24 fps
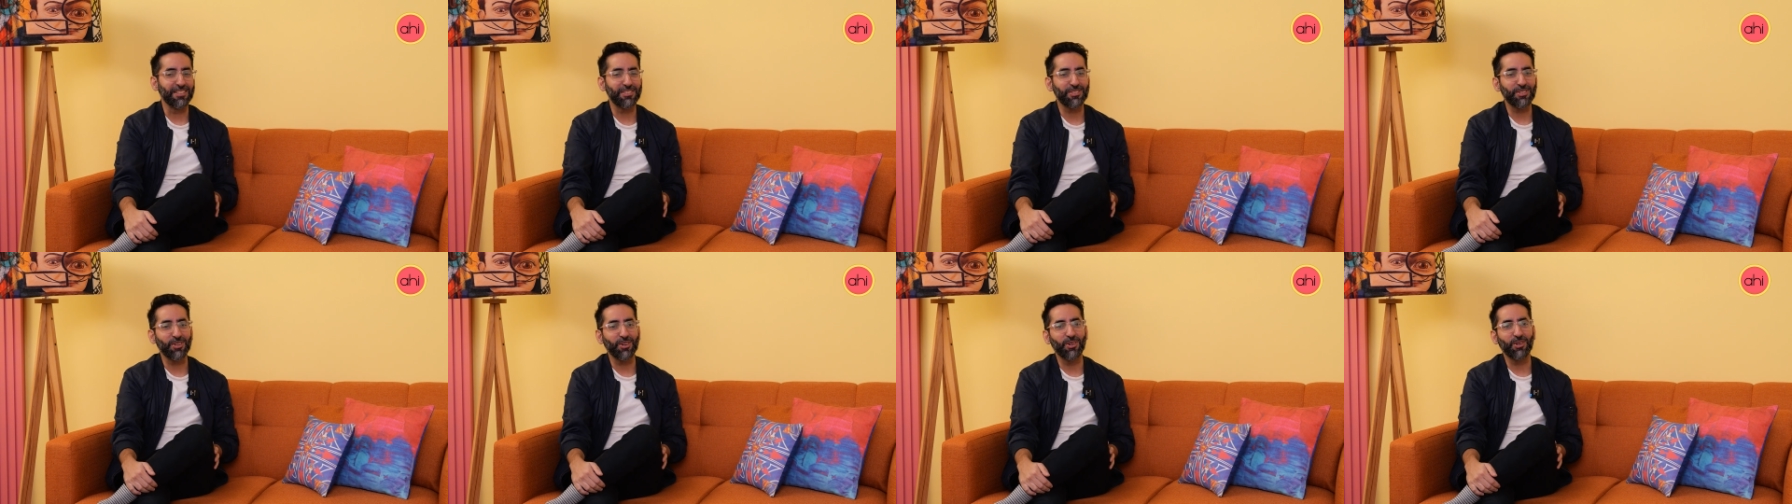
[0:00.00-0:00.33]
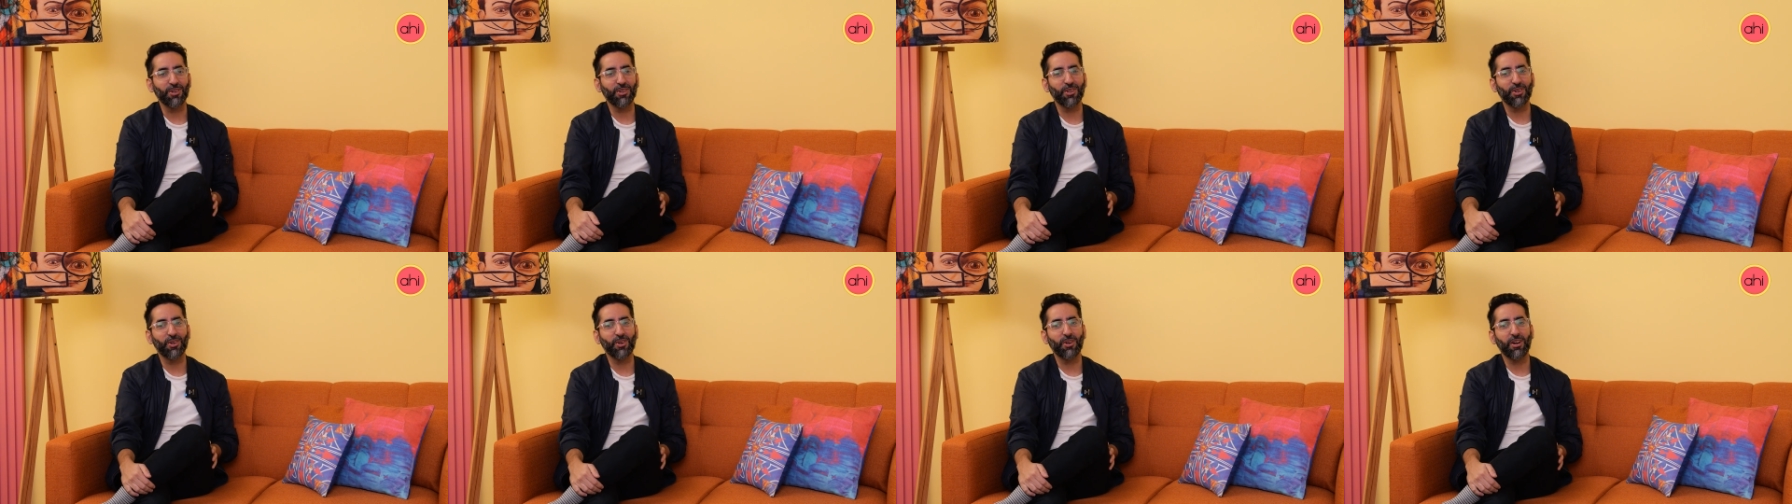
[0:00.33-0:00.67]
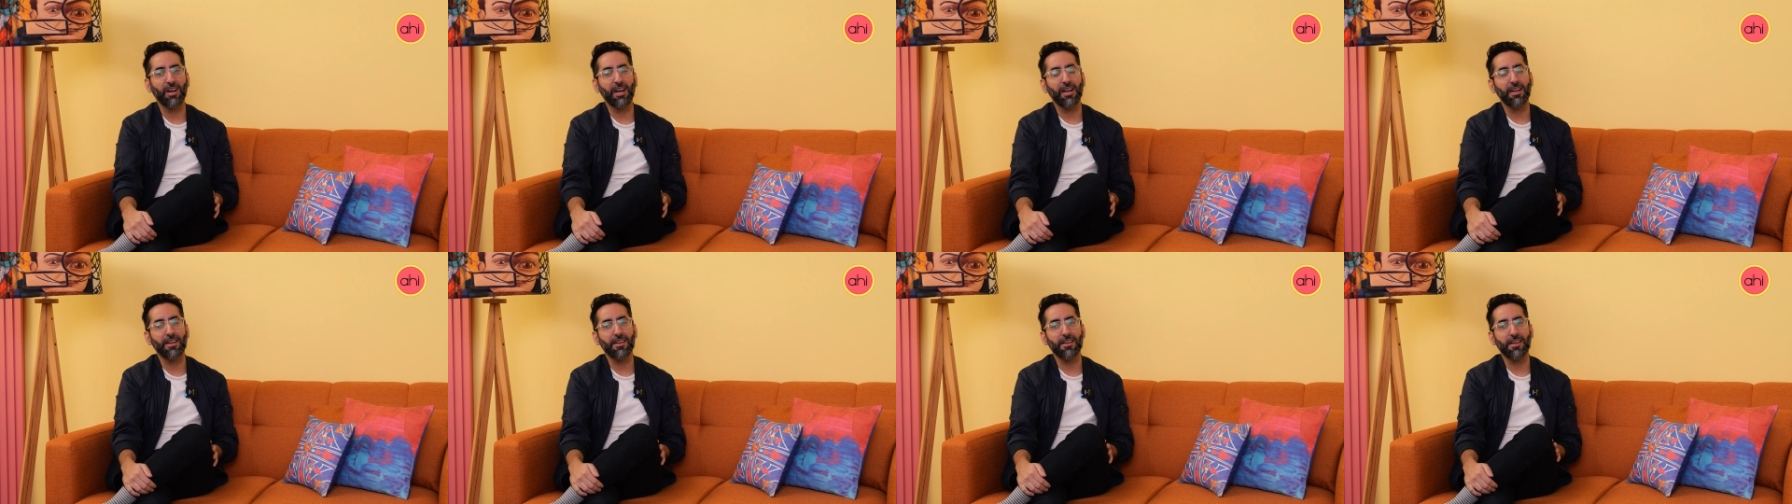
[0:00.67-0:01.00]
So, you know,
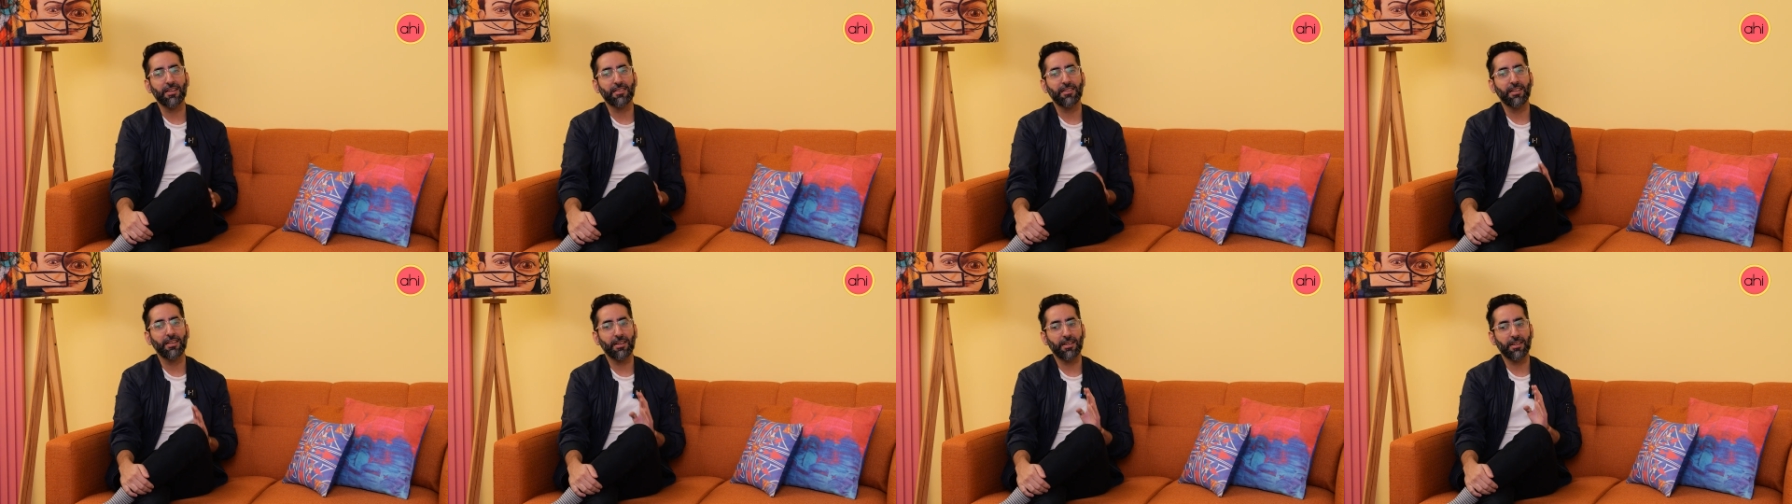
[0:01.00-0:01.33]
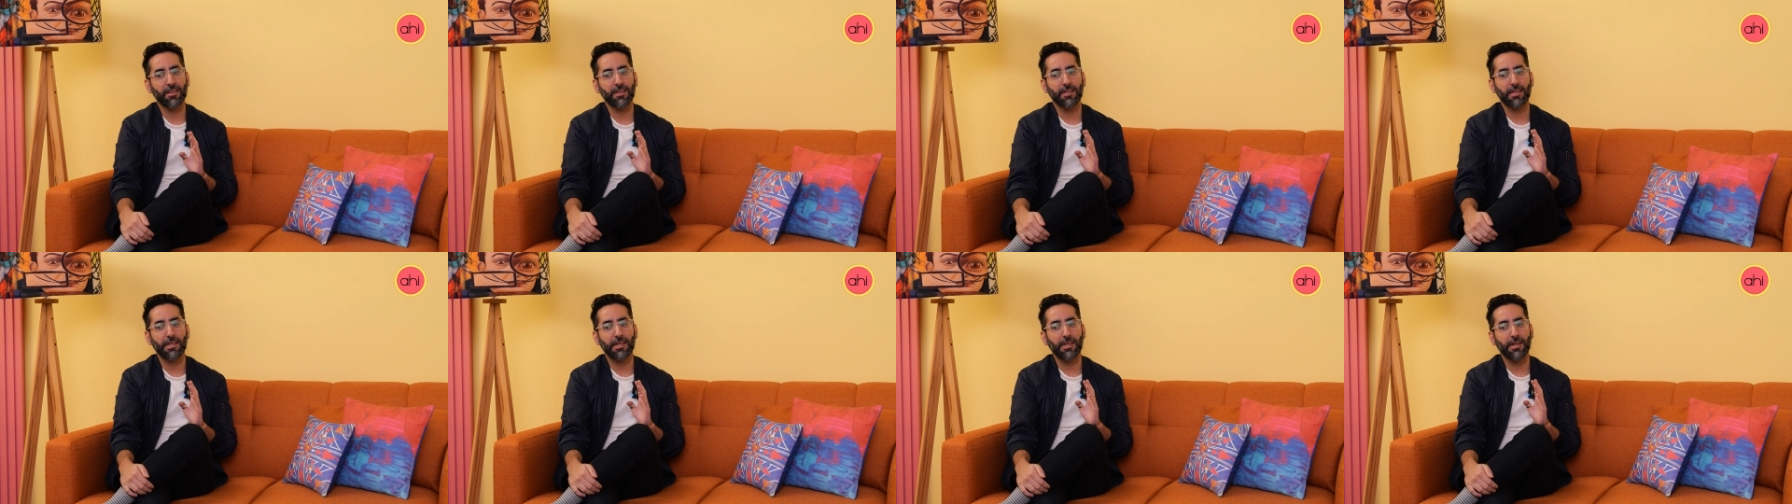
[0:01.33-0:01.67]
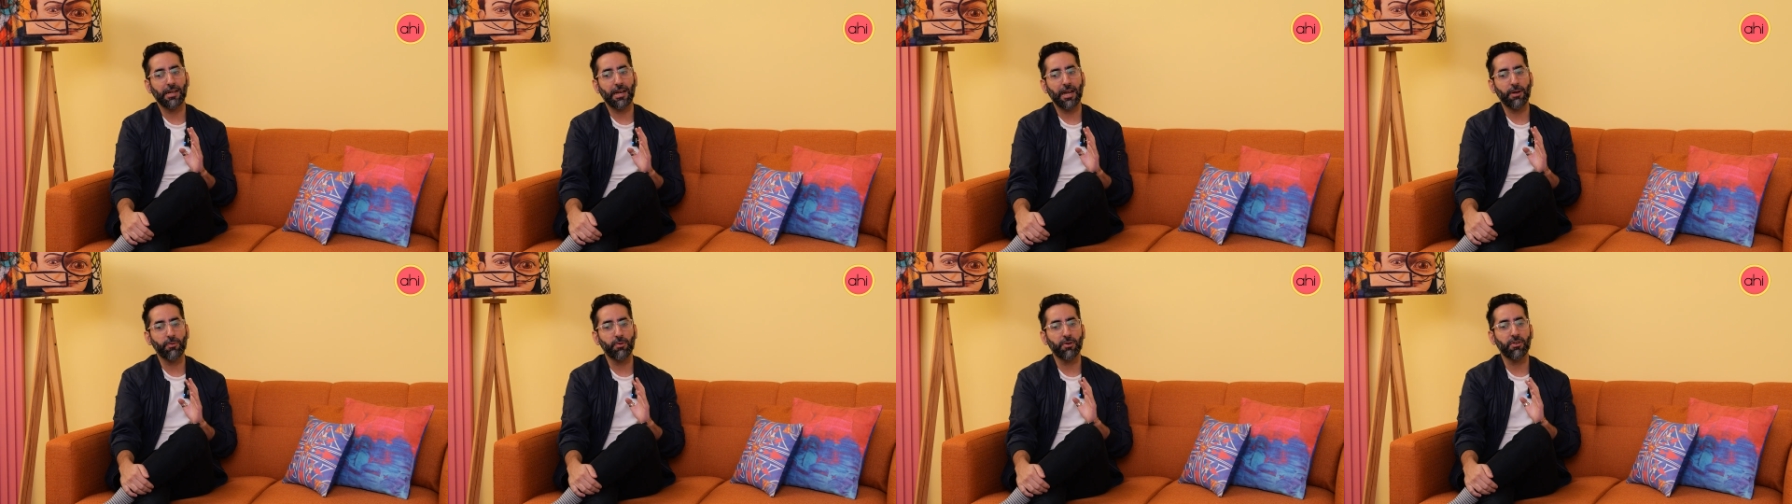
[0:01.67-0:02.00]
I think
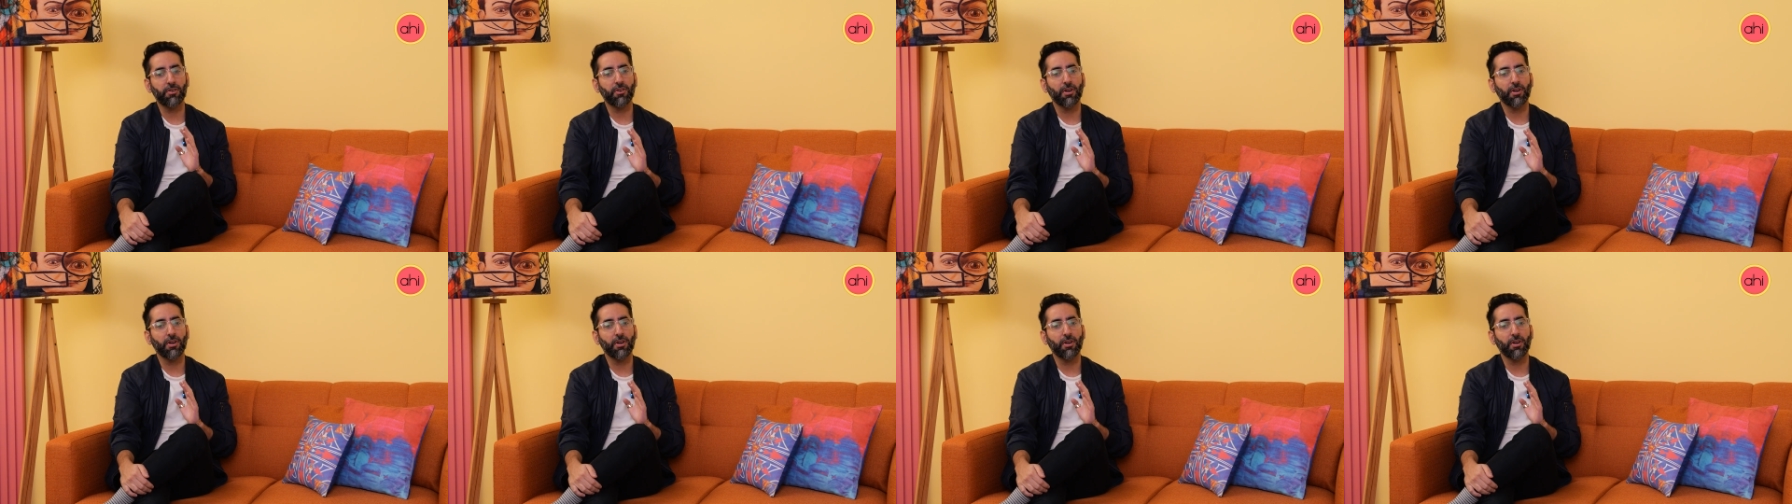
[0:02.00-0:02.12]
I would